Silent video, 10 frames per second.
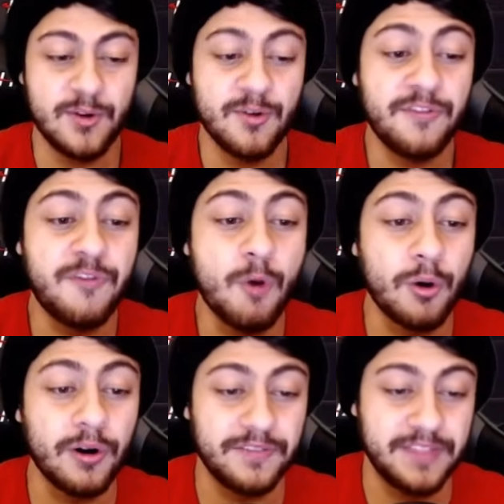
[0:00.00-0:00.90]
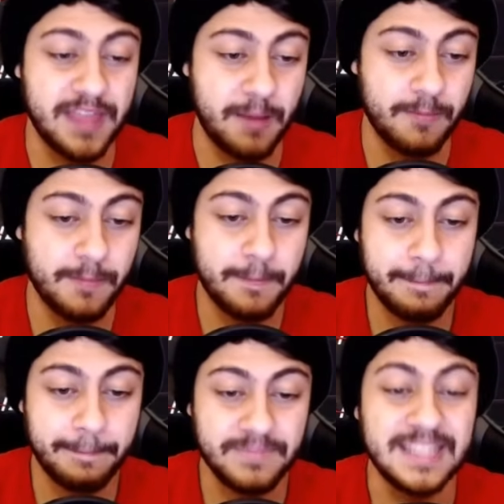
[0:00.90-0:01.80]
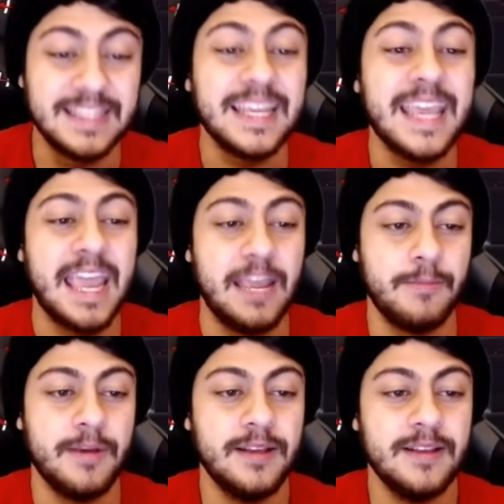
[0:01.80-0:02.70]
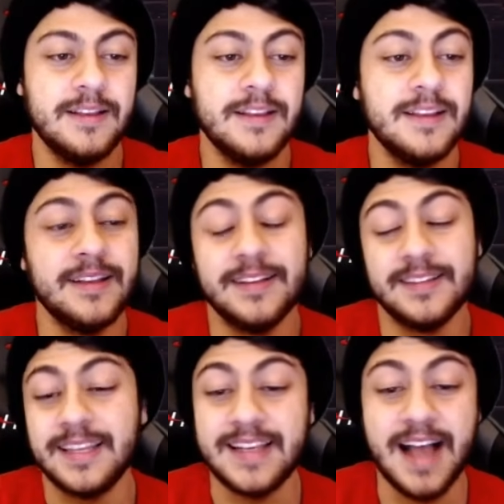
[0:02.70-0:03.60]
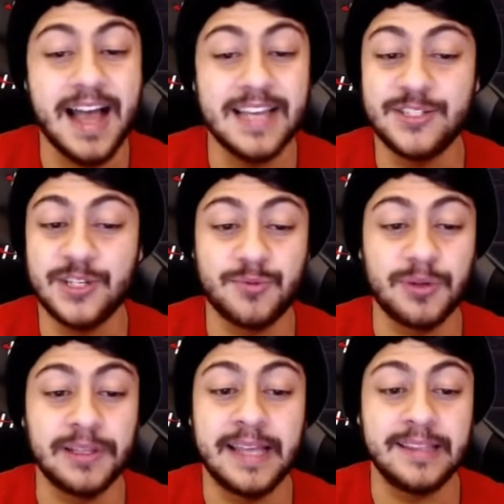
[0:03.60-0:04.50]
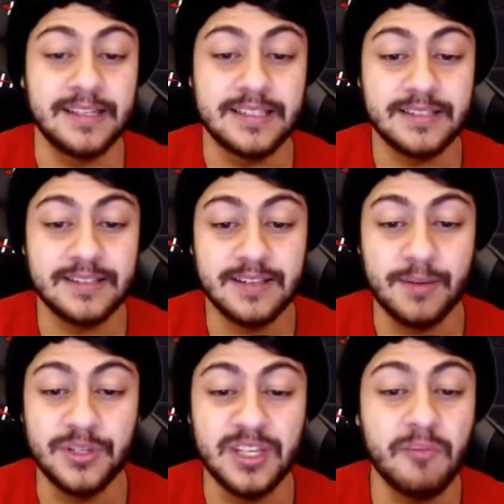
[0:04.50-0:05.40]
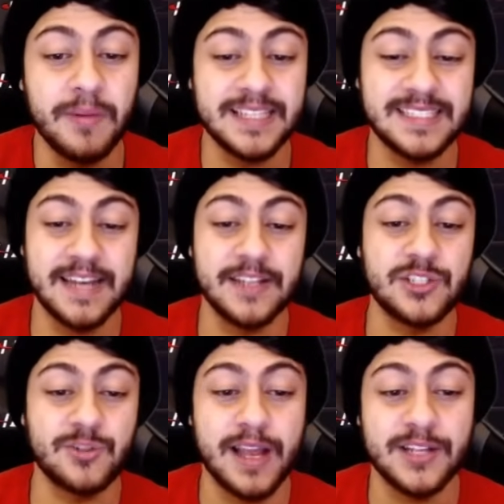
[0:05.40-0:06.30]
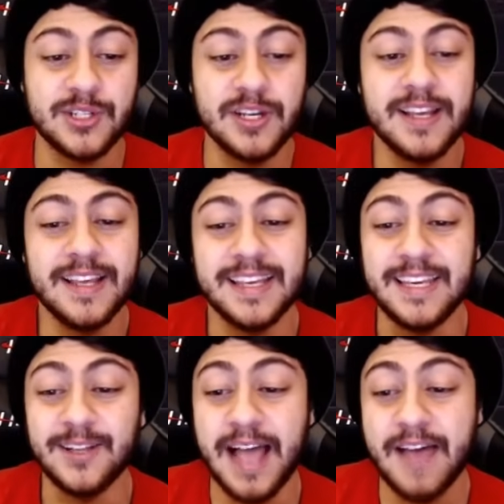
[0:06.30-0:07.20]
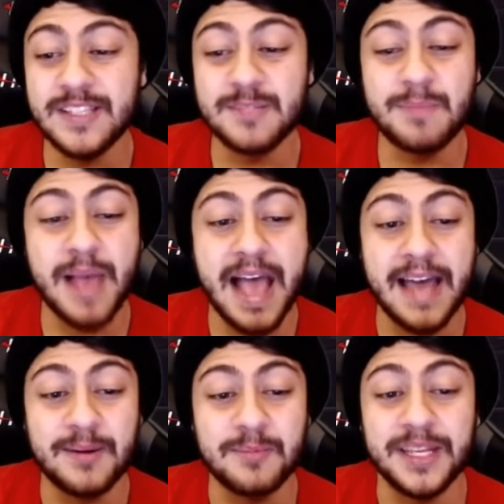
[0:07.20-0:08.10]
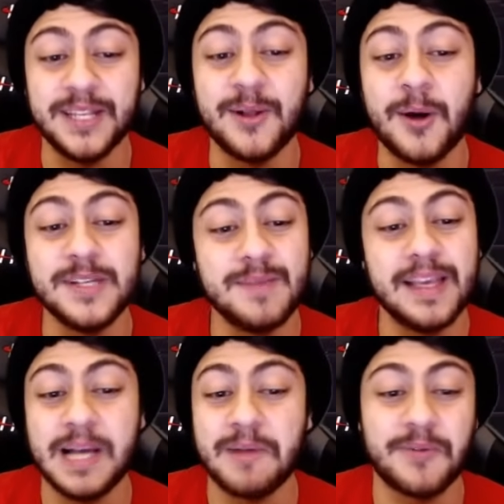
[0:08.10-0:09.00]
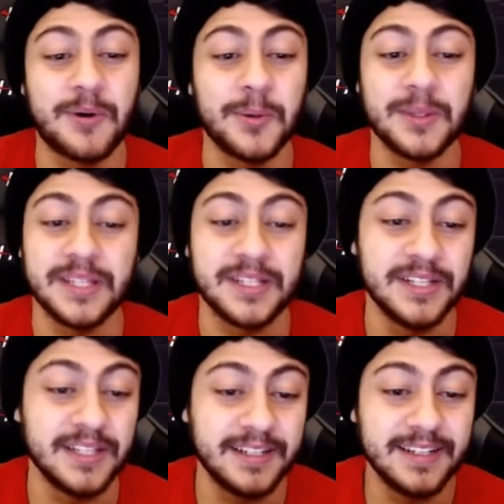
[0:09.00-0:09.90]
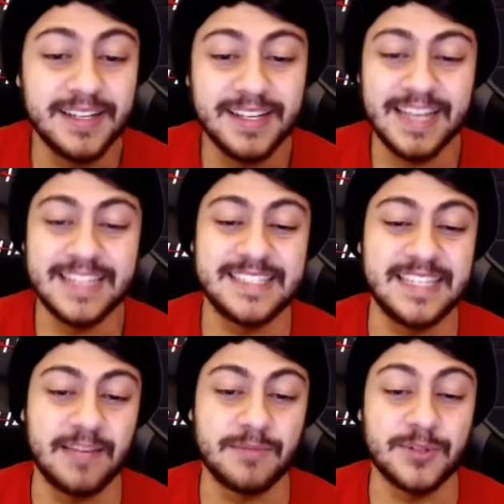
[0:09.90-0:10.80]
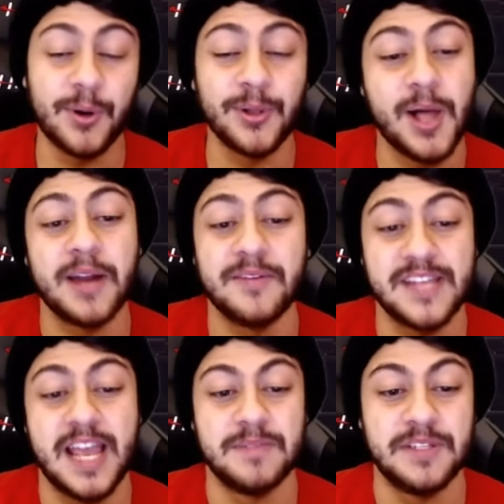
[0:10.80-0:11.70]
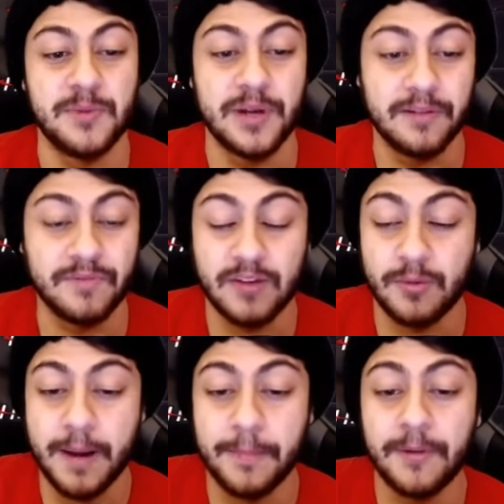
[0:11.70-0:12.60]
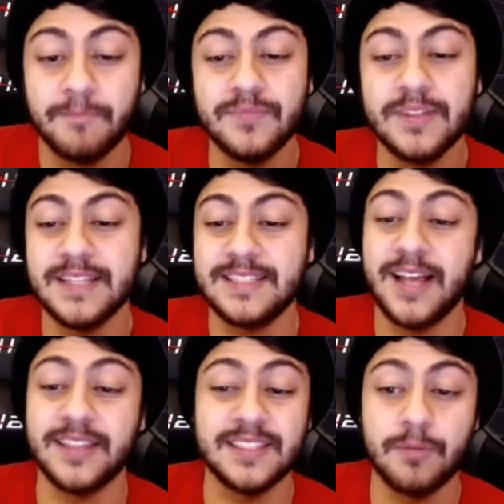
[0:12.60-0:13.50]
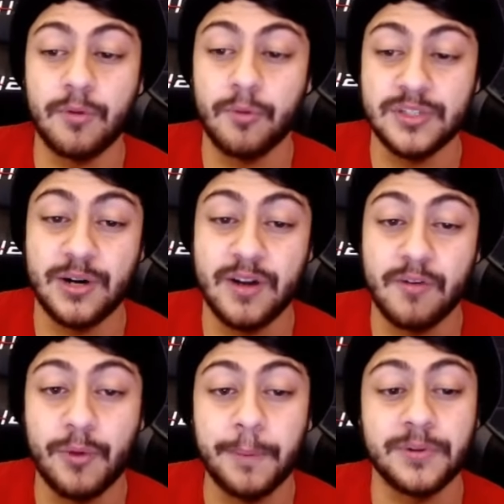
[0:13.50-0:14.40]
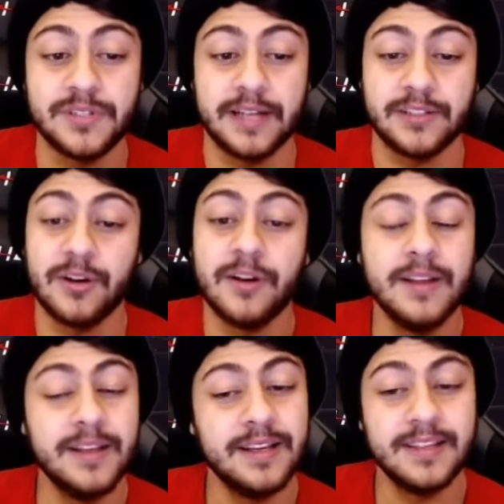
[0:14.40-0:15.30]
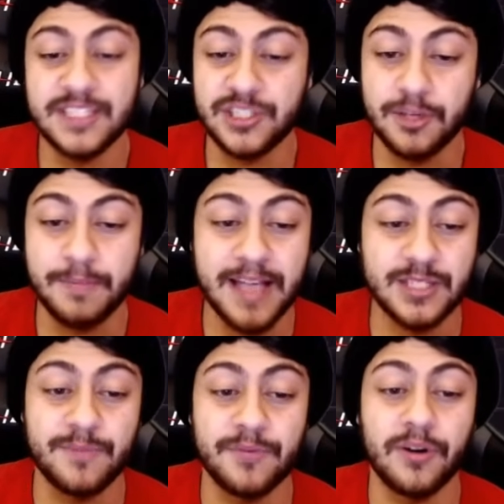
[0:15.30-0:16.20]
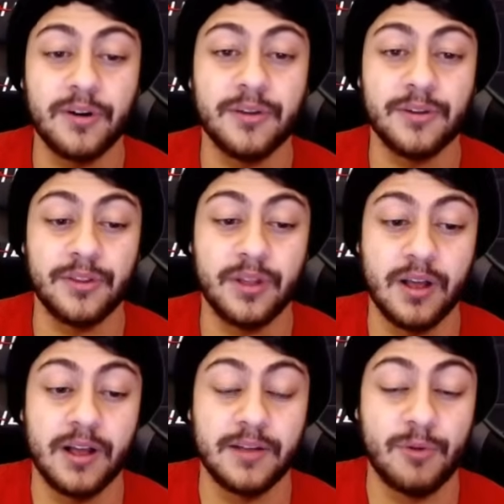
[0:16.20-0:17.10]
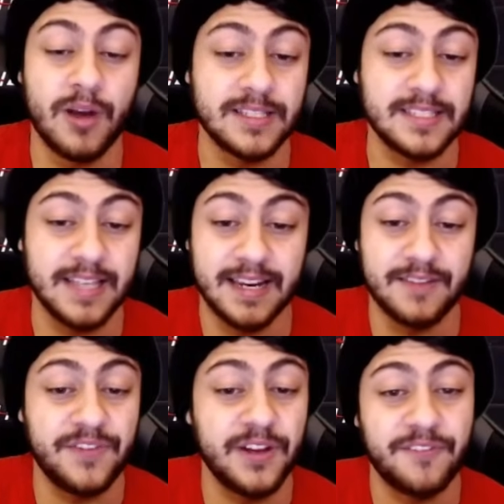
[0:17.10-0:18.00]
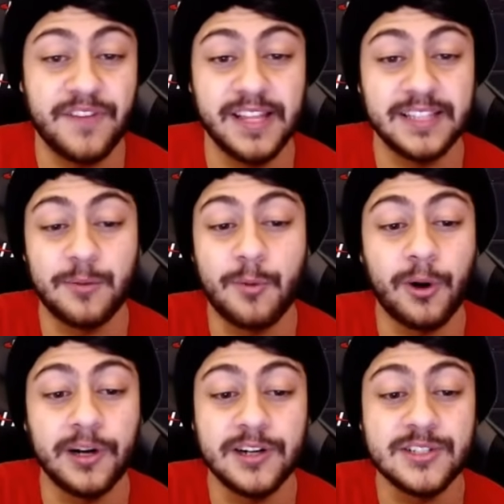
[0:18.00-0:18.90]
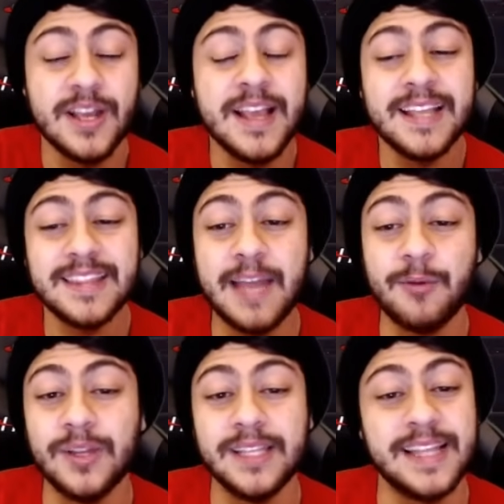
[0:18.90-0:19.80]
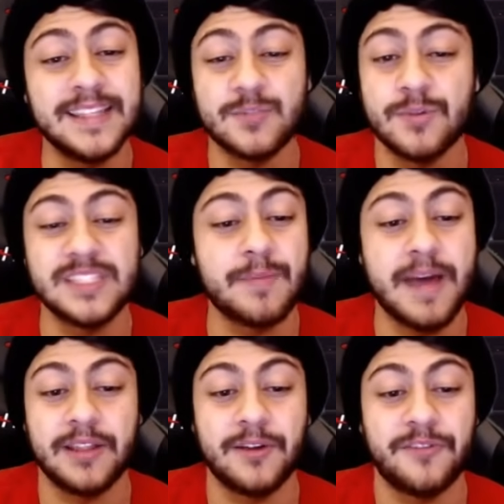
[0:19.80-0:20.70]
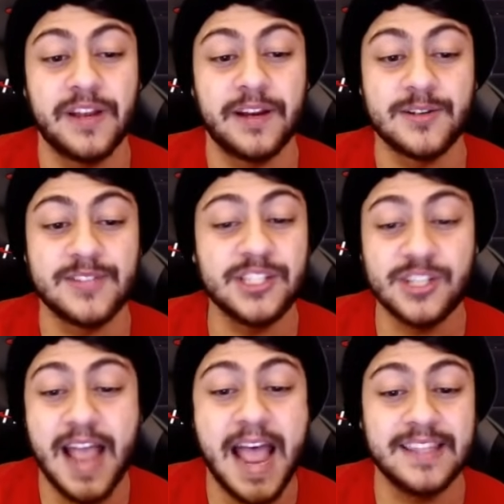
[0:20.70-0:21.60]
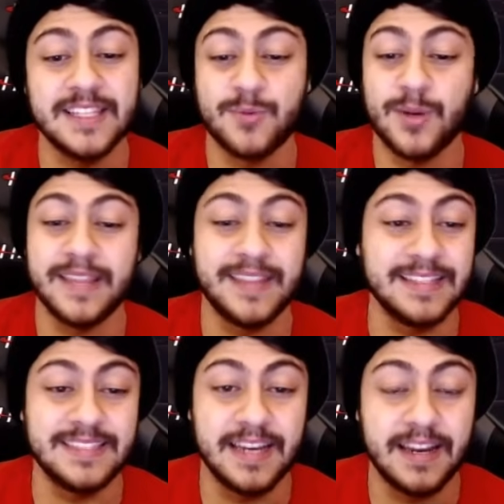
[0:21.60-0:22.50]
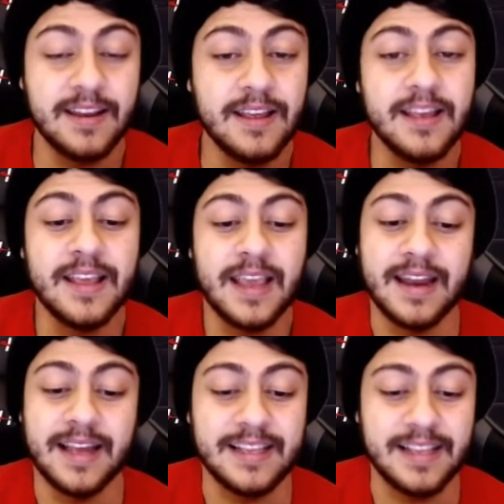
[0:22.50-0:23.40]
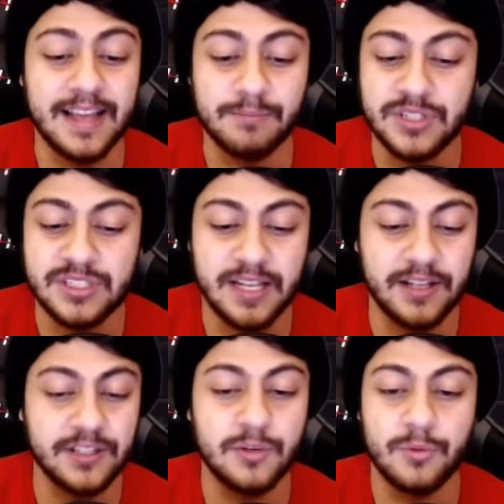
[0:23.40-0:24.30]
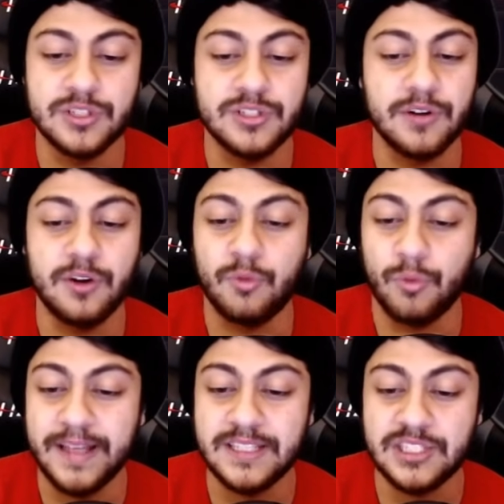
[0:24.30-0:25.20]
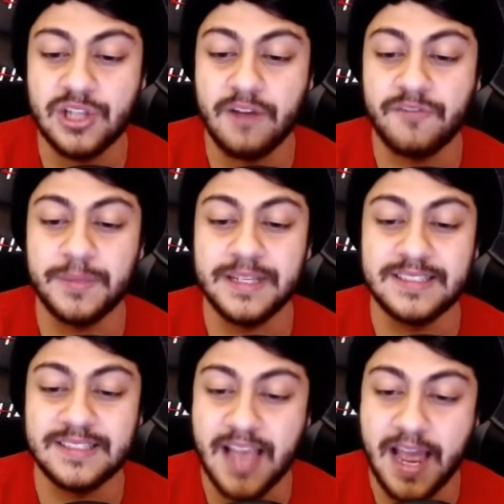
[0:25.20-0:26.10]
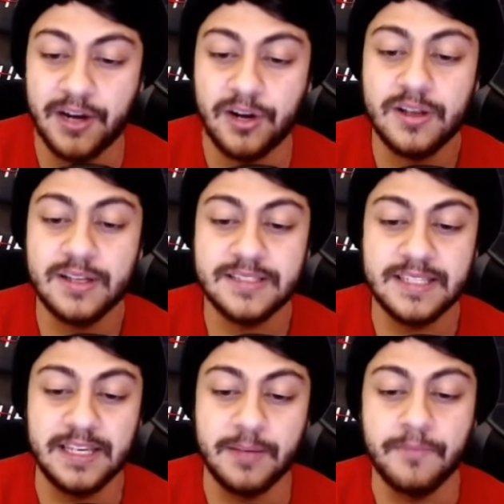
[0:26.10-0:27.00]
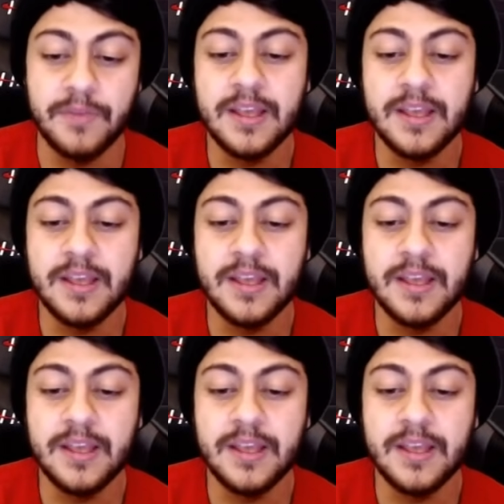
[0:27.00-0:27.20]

4 of them in the game. The guy is just relentless. And when you give him an extended stretch, he'll have his bad, but he'll always make up for it with the good, it seems. Or a lot of times he will. And remember, it's not the Timberwolves. They don't have a rim protector. This is a good matchup for Russ. And it felt like the Warriors, they really let this one slip out of their fingers. They should have had this one, and they didn't. And I'm just telling you, it was great stuff from the entire team.